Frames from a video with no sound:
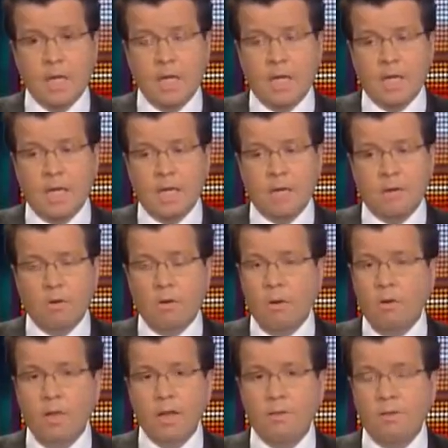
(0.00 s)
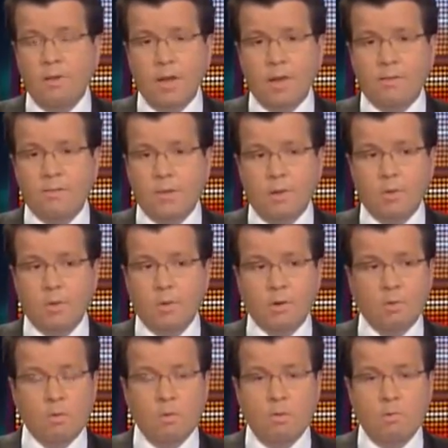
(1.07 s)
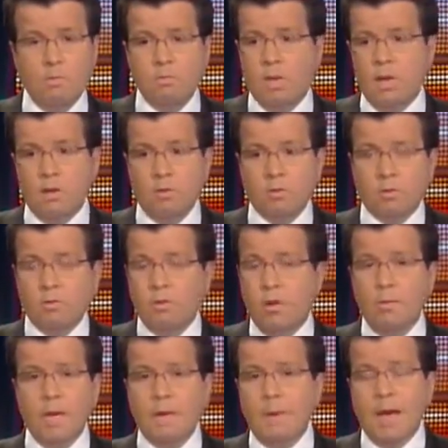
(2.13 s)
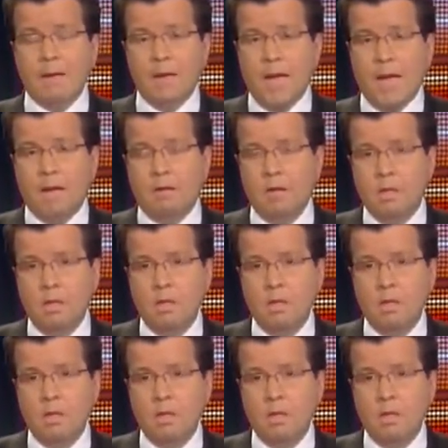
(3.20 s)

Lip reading: all this stuff that we're, screaming about now,